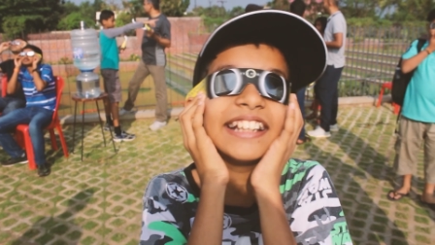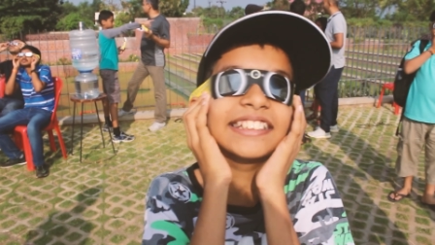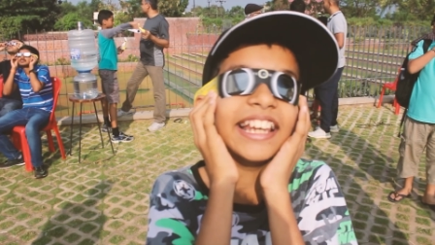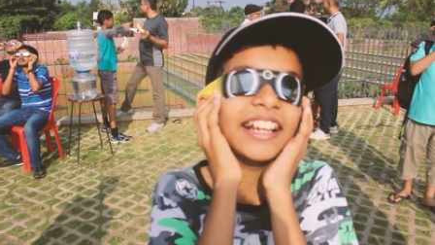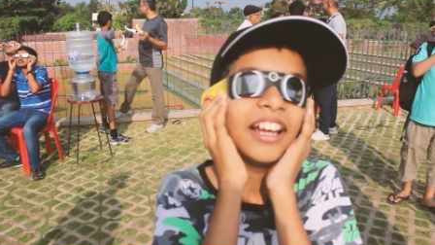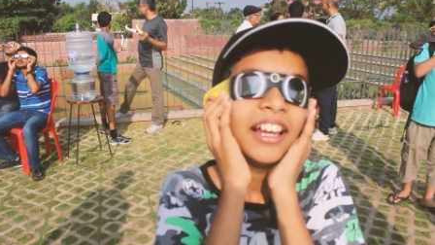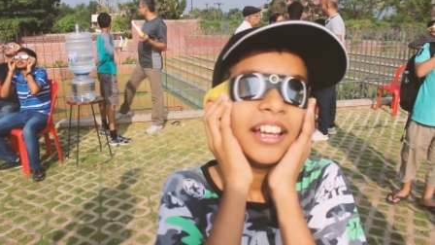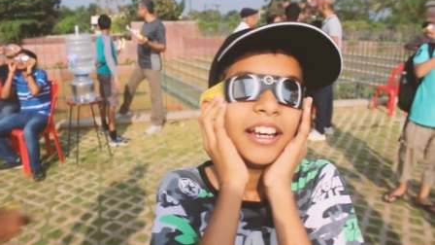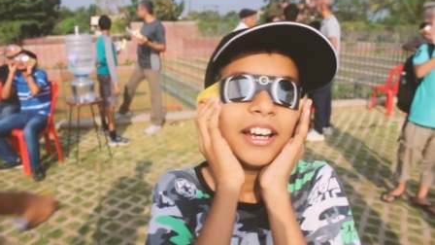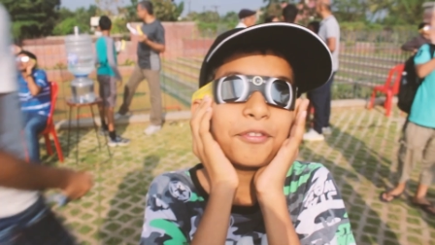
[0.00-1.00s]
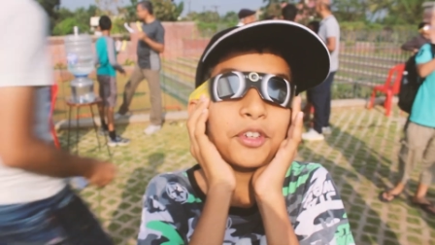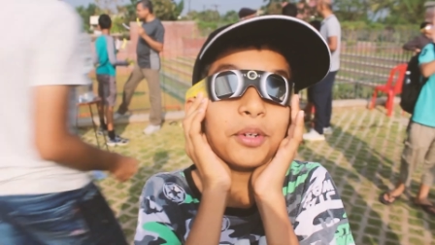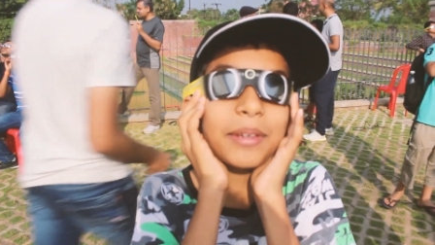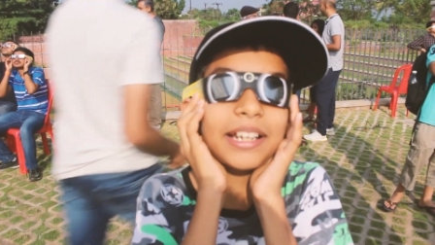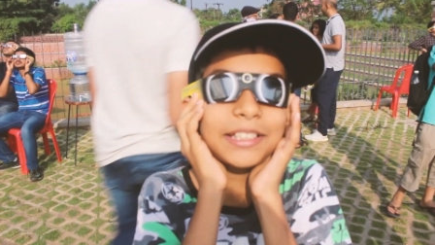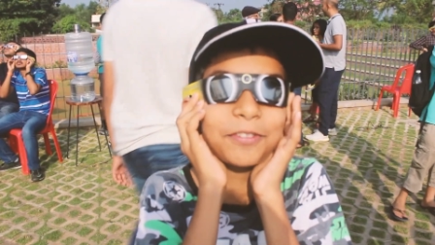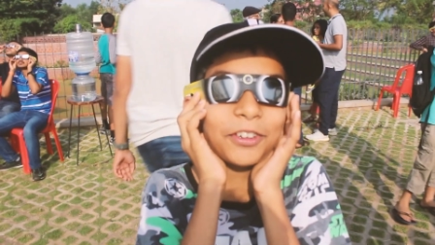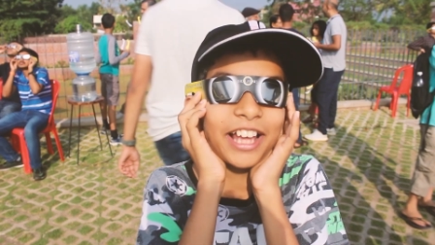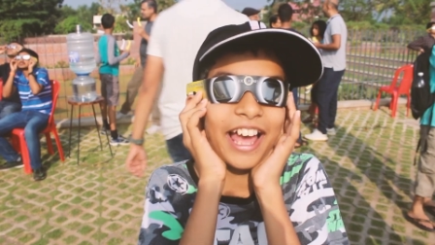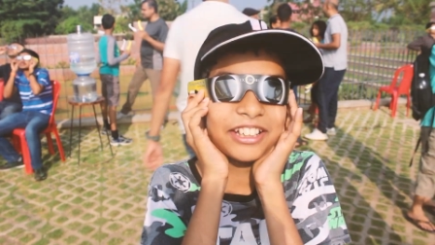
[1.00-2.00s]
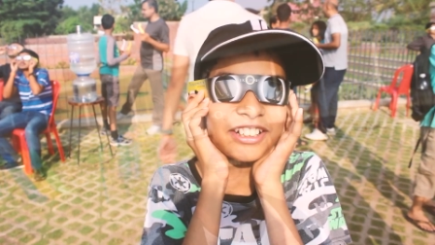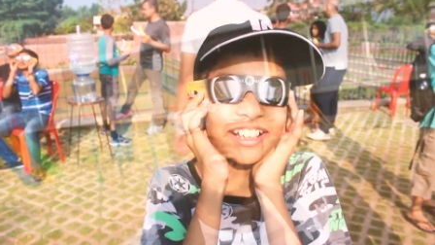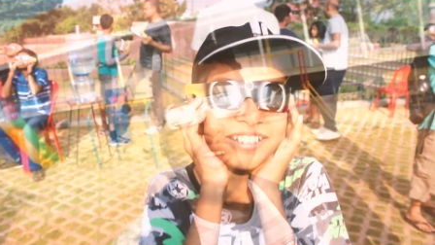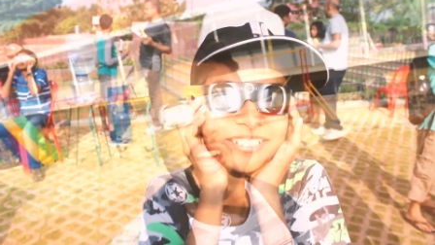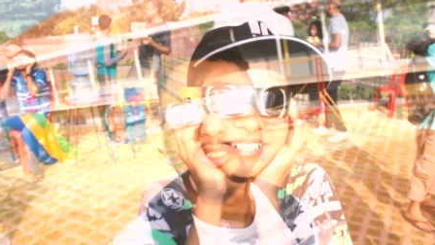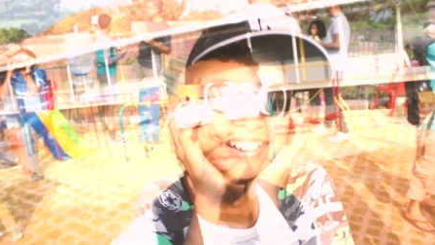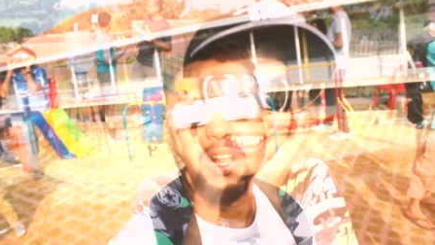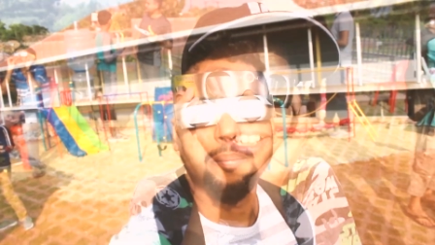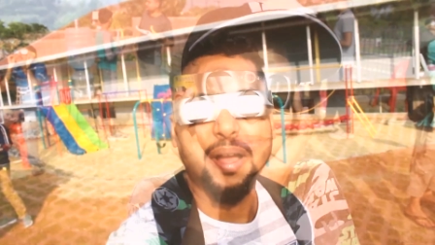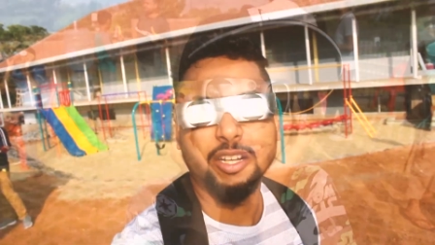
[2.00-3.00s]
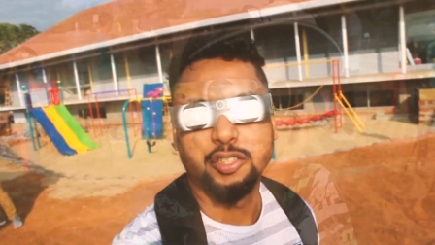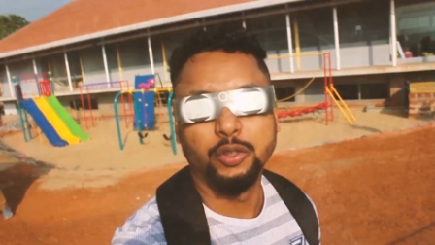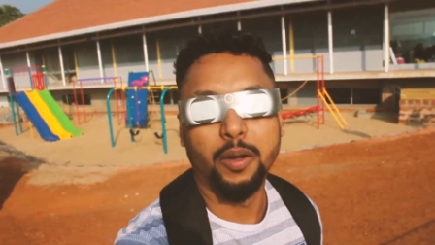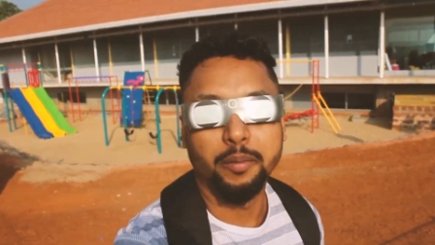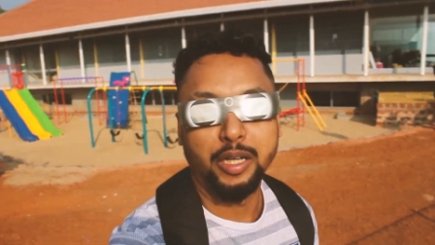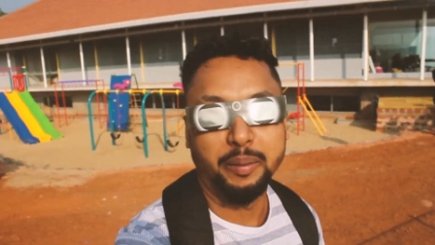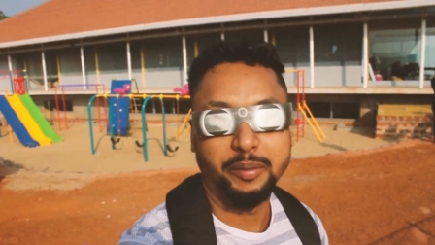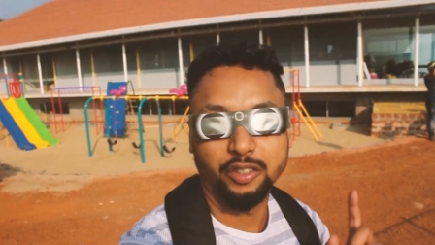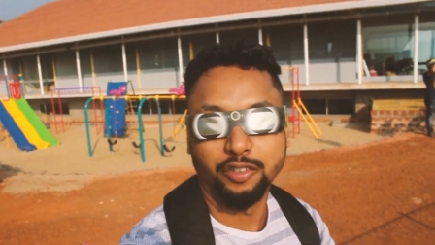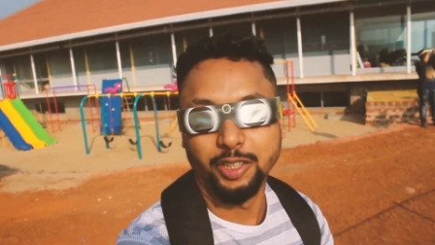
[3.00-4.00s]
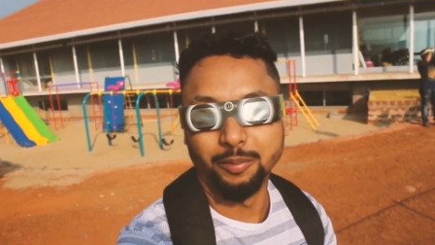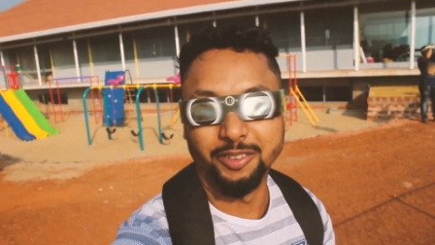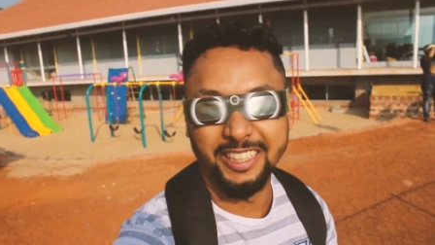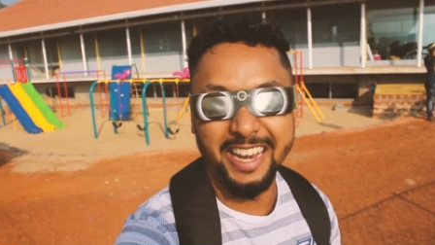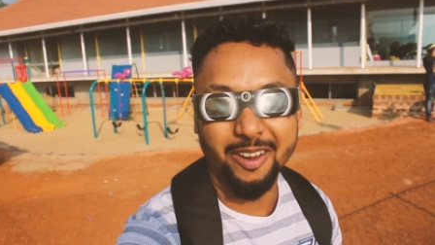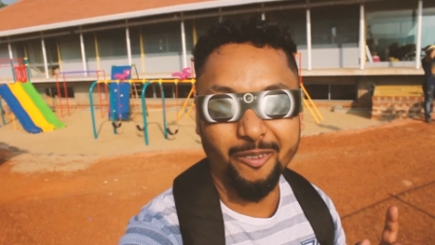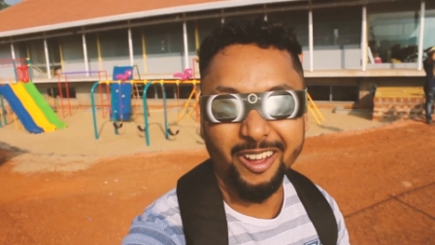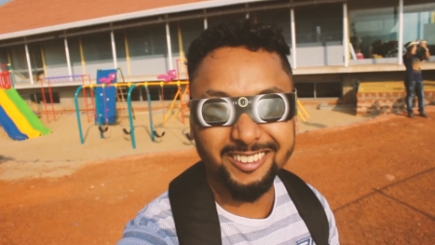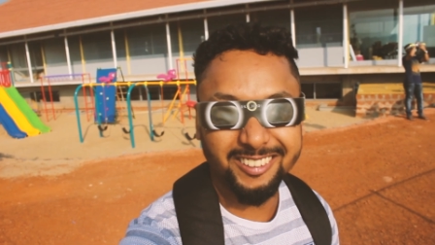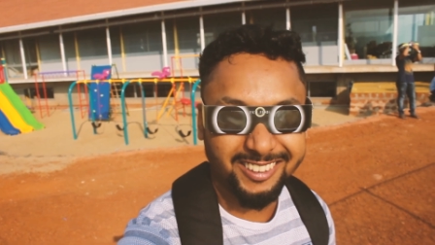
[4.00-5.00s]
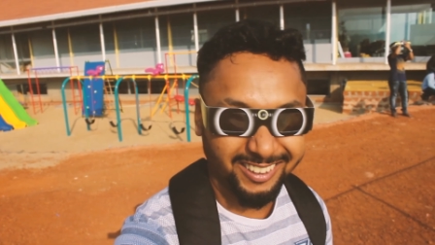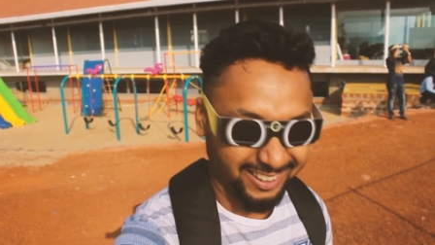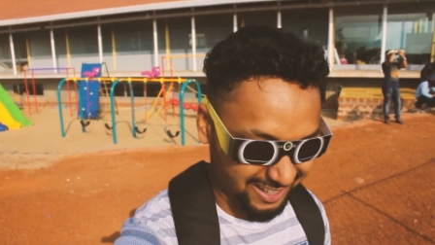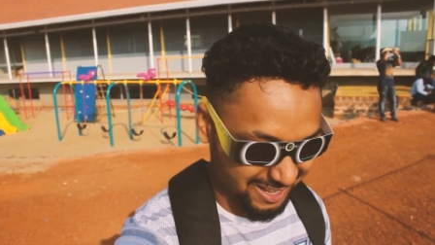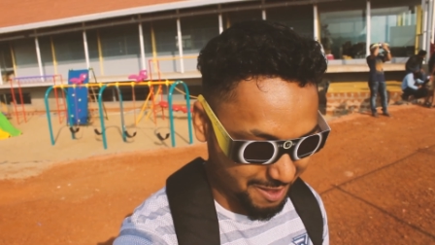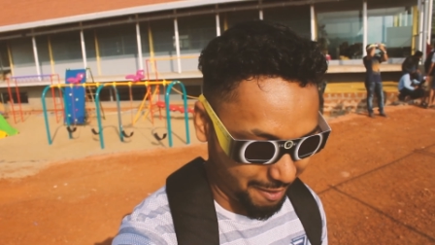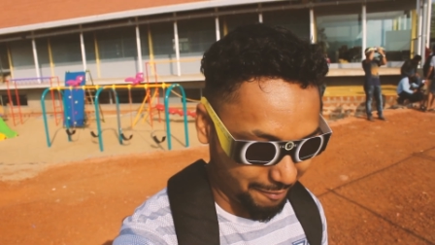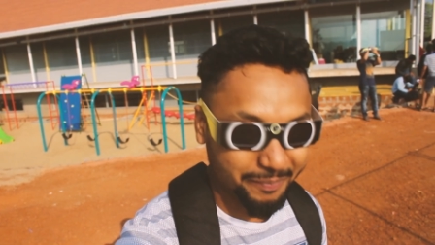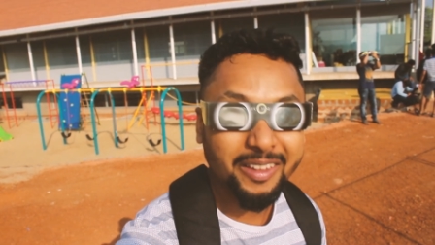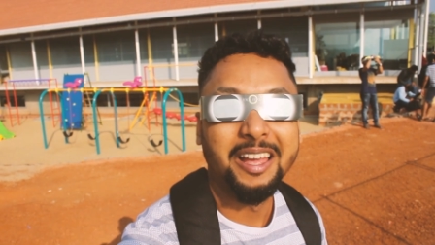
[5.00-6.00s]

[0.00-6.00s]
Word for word: It's like a few minutes for the annular. Welcome back to one more episode of jQuest. Uh,